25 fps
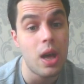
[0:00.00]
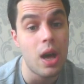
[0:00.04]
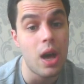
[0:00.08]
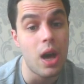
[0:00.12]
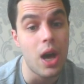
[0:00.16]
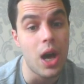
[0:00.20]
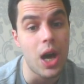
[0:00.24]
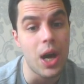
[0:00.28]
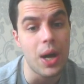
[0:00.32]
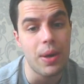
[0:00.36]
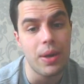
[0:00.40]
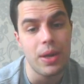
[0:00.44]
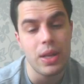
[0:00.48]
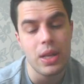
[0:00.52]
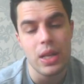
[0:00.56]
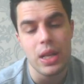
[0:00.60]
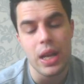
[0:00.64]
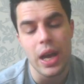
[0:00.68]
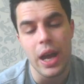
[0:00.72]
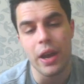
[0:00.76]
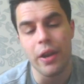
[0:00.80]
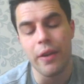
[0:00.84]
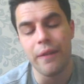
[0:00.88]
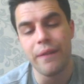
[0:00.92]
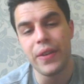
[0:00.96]
And
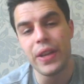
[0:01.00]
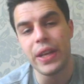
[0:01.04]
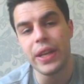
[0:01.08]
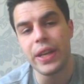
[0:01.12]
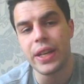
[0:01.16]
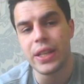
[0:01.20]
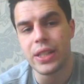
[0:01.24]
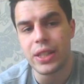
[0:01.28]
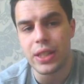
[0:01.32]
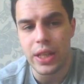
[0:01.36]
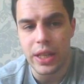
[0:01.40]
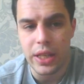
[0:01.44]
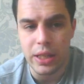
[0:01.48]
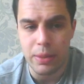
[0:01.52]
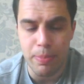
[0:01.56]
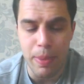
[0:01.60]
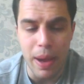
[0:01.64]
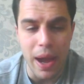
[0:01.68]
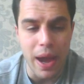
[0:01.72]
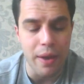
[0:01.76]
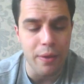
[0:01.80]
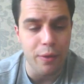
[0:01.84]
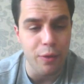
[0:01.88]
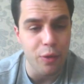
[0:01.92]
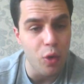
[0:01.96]
I think it's
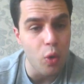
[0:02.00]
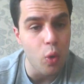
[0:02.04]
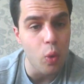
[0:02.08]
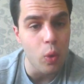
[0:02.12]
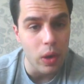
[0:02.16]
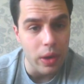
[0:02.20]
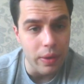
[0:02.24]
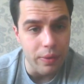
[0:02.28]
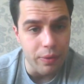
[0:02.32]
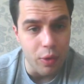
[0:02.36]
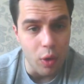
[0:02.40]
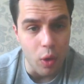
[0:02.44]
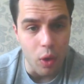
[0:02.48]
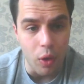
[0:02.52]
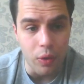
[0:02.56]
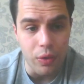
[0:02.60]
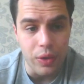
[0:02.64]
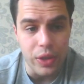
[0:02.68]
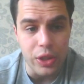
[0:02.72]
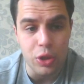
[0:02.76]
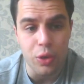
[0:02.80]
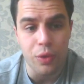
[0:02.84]
bad for all involved.